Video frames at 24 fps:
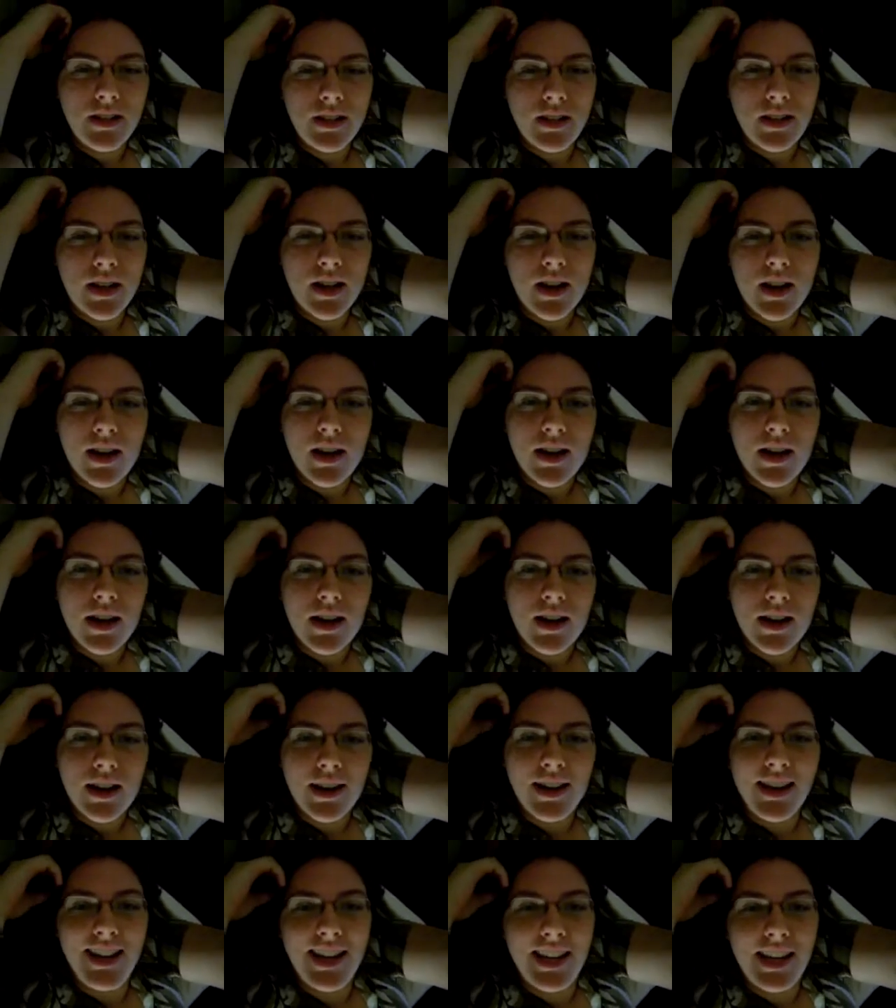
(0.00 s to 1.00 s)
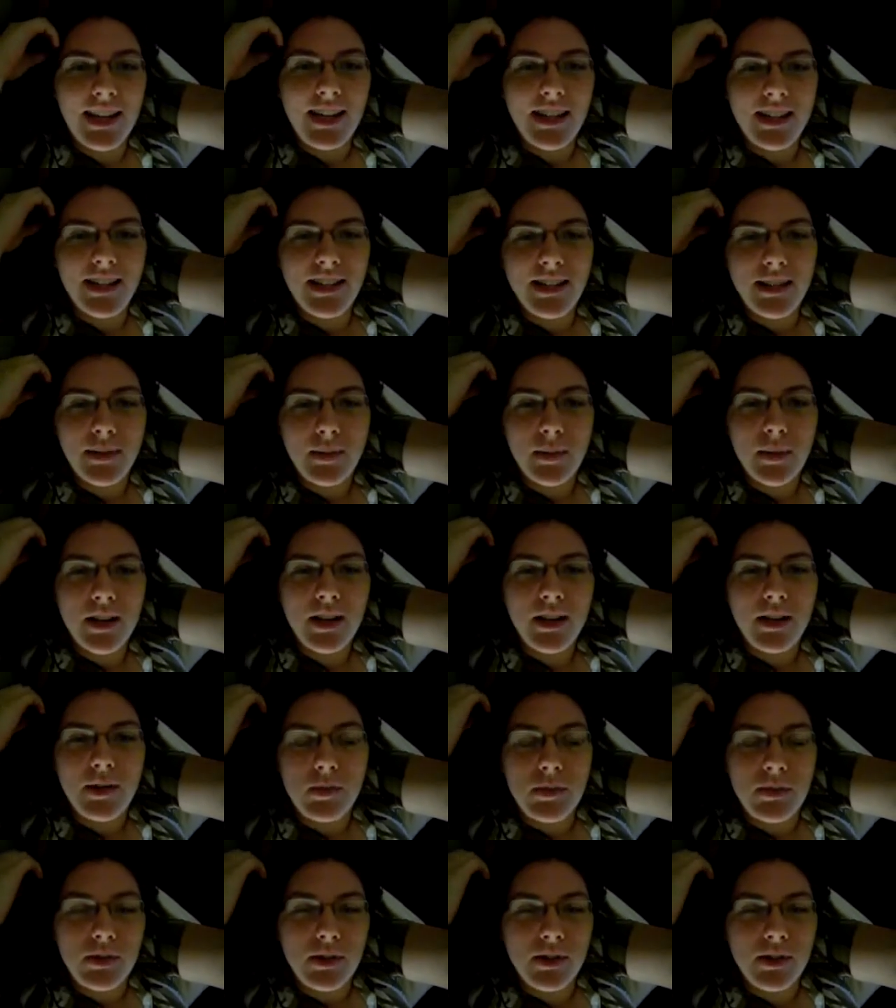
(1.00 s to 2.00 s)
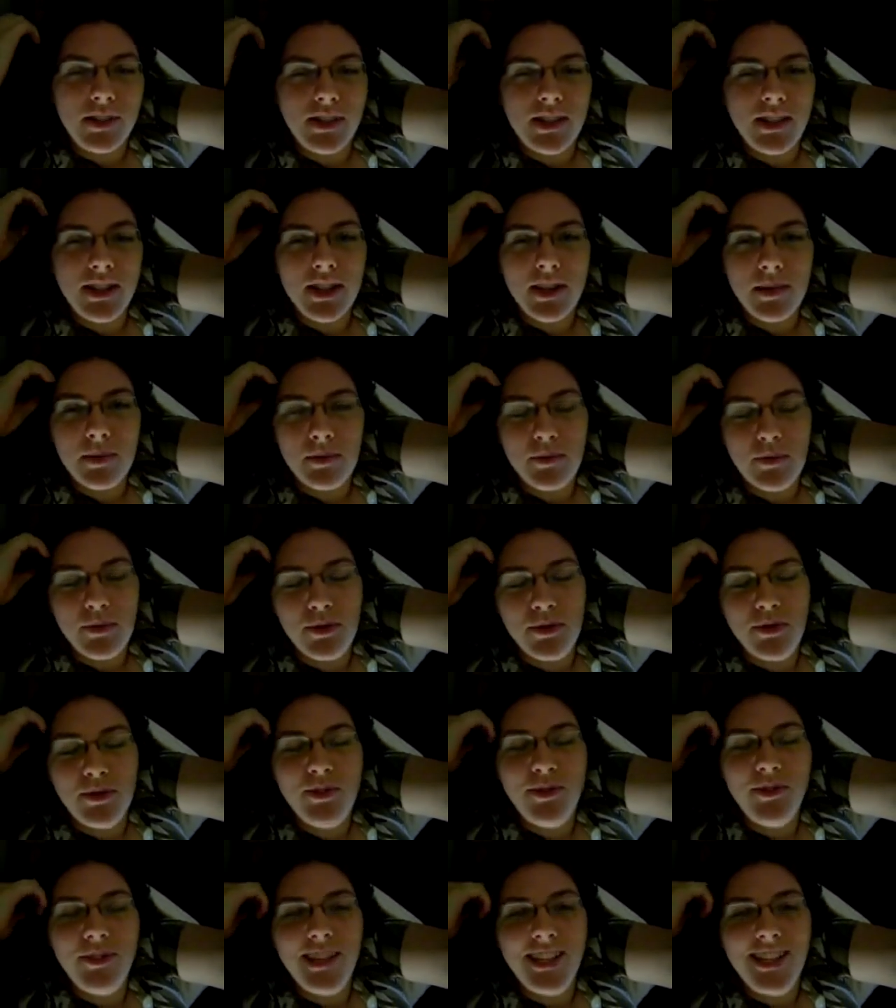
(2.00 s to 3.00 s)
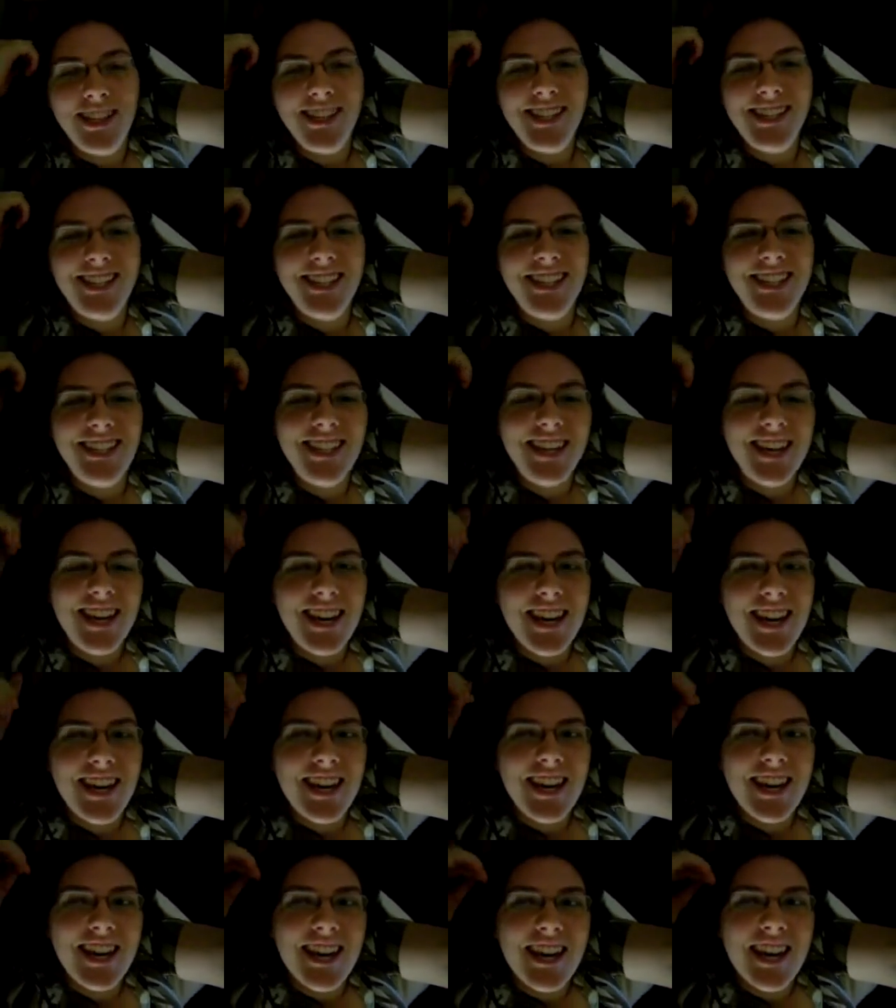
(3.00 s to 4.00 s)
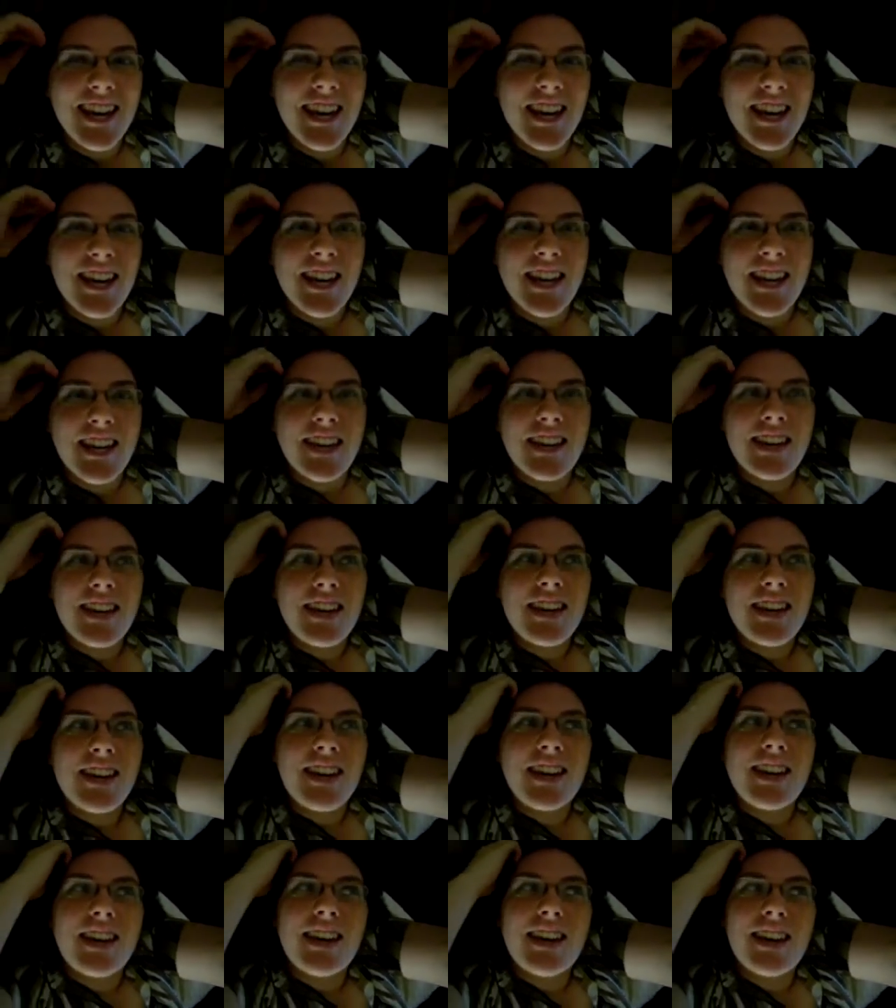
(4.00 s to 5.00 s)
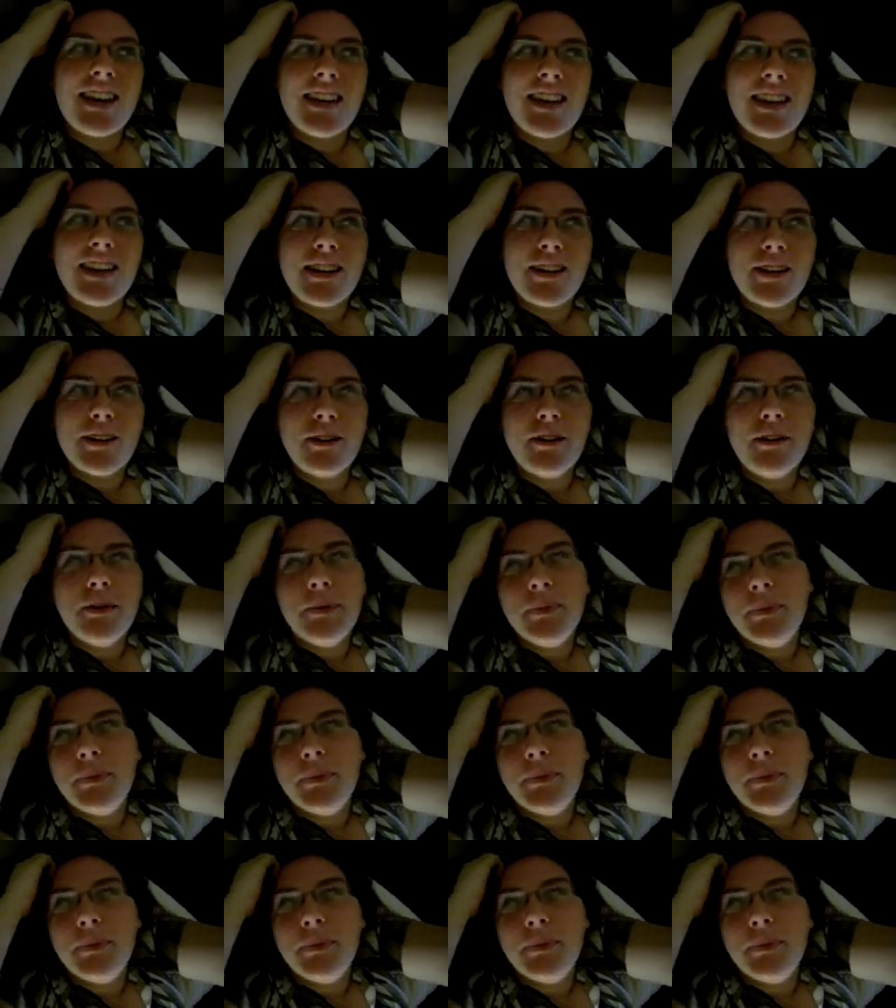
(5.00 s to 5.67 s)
means that I get to make more dumb movies. Yay.